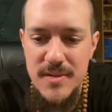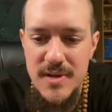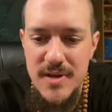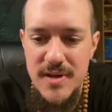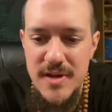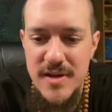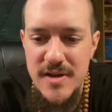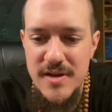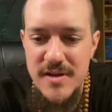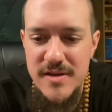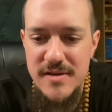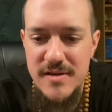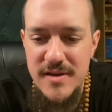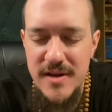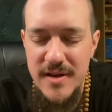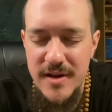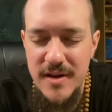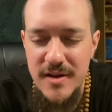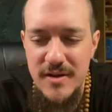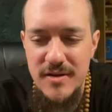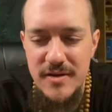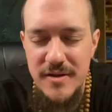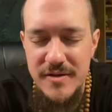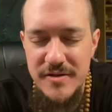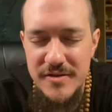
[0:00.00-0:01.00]
is like a
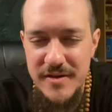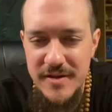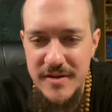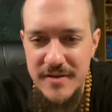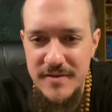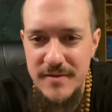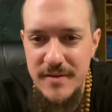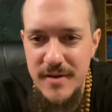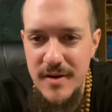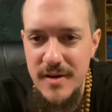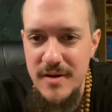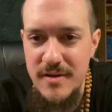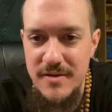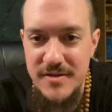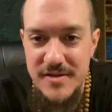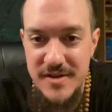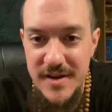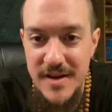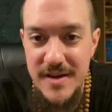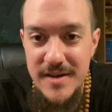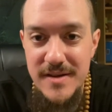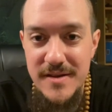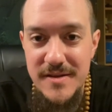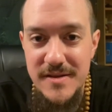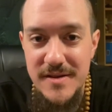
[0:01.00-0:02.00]
cleansing fire.
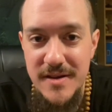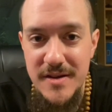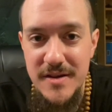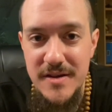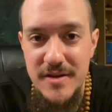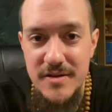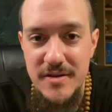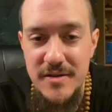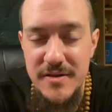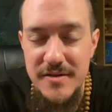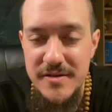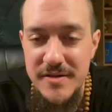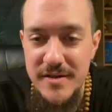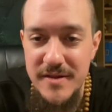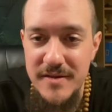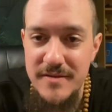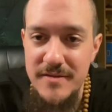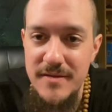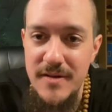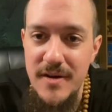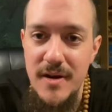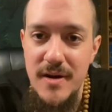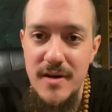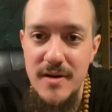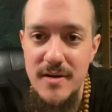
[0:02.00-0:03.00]
Satan is like a cleansing
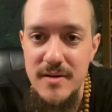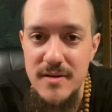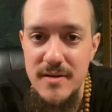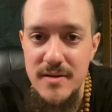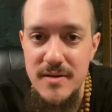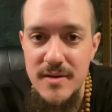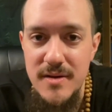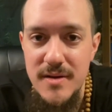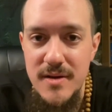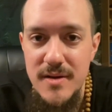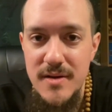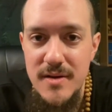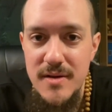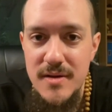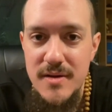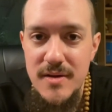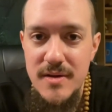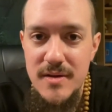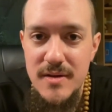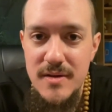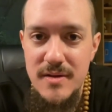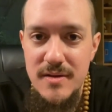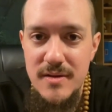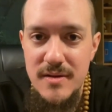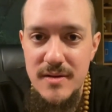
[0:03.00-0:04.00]
fire.
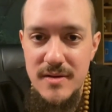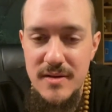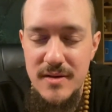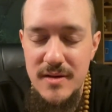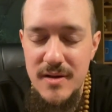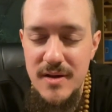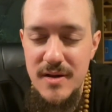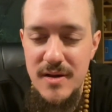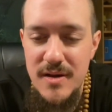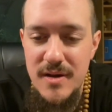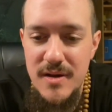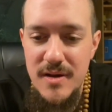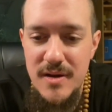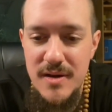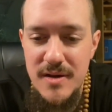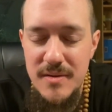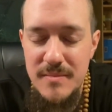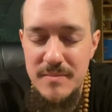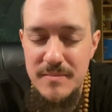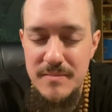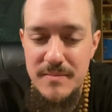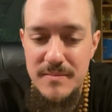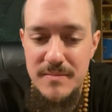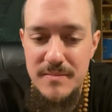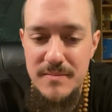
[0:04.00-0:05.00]

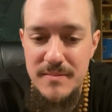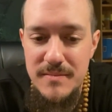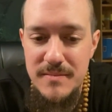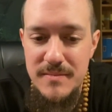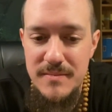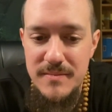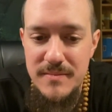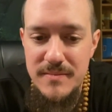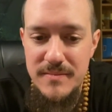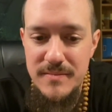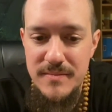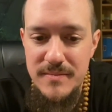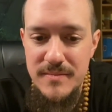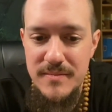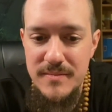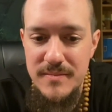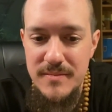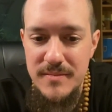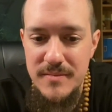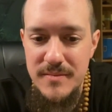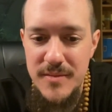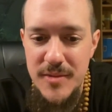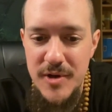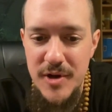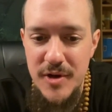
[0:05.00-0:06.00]
Um,
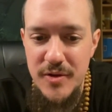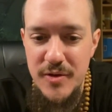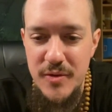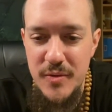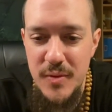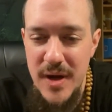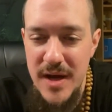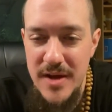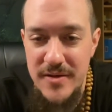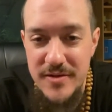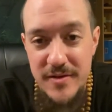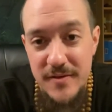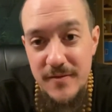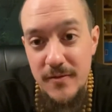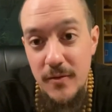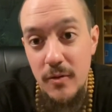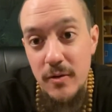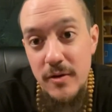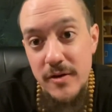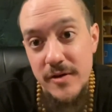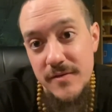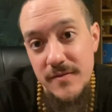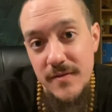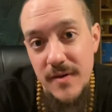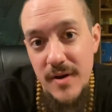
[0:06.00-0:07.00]
you know, you hate the
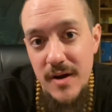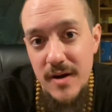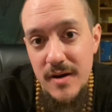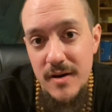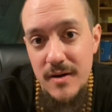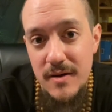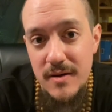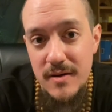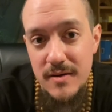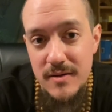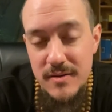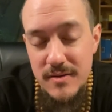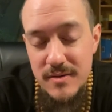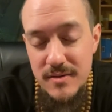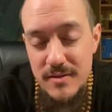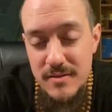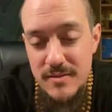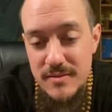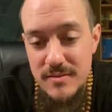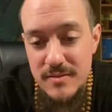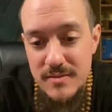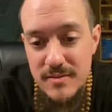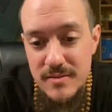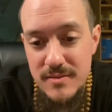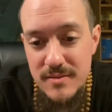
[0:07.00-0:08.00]
forest fire
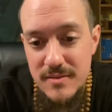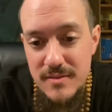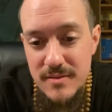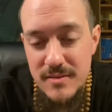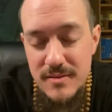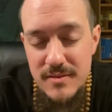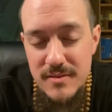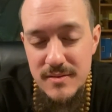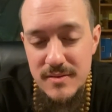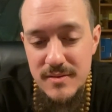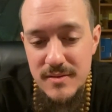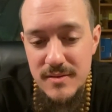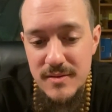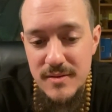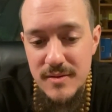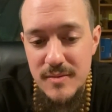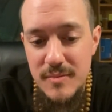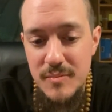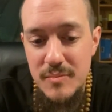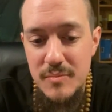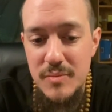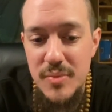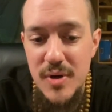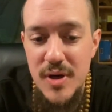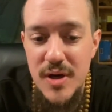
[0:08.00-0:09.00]

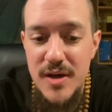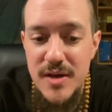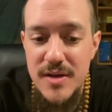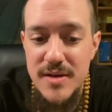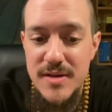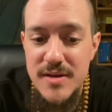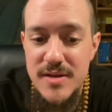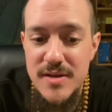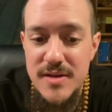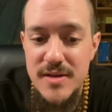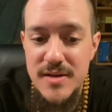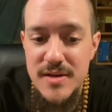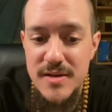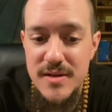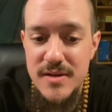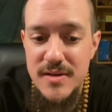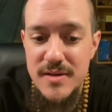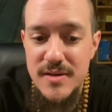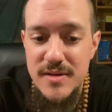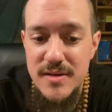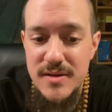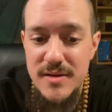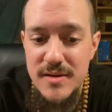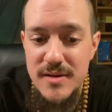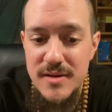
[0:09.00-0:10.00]
but
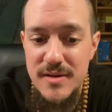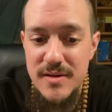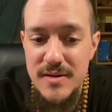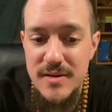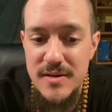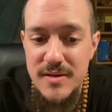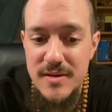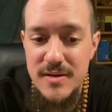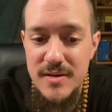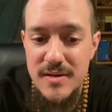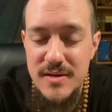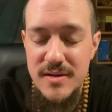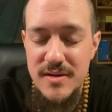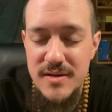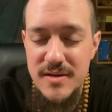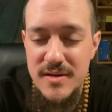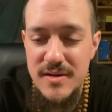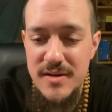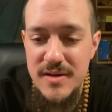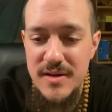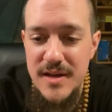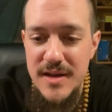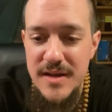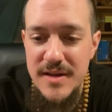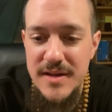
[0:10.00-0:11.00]

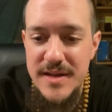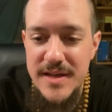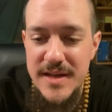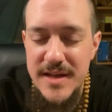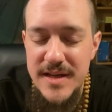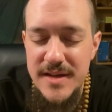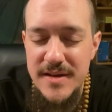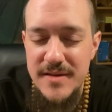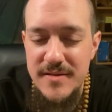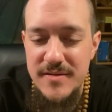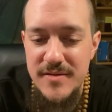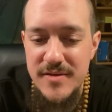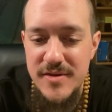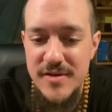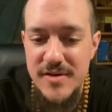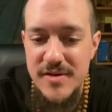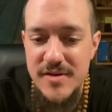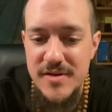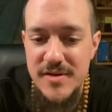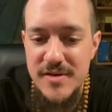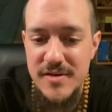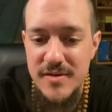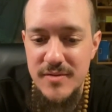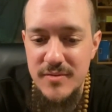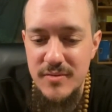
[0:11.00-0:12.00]
it
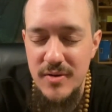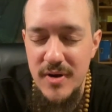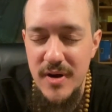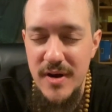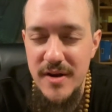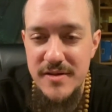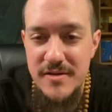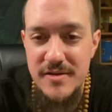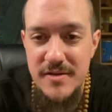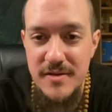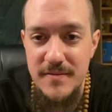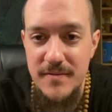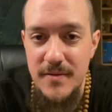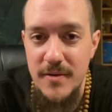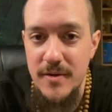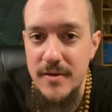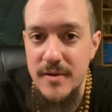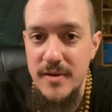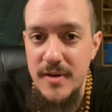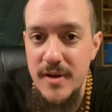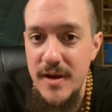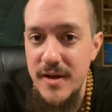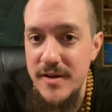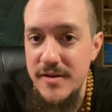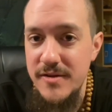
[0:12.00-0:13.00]
gives rise to
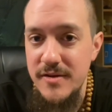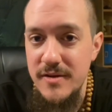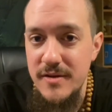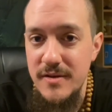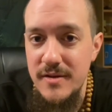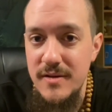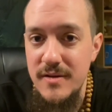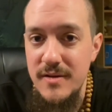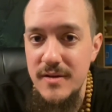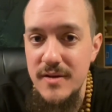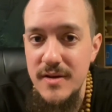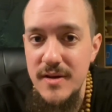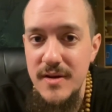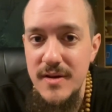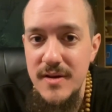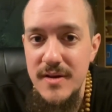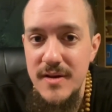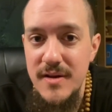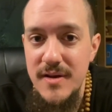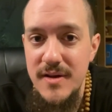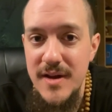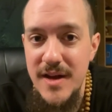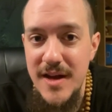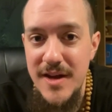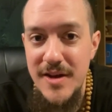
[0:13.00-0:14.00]
fertilizer
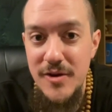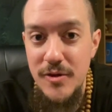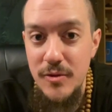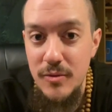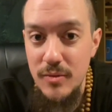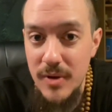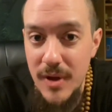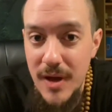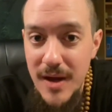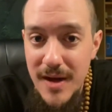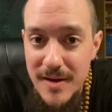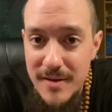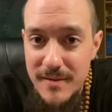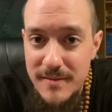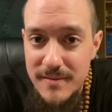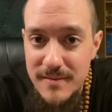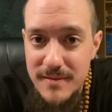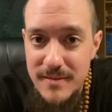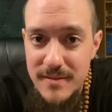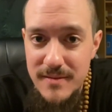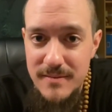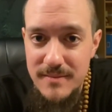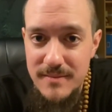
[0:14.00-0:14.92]
and new life.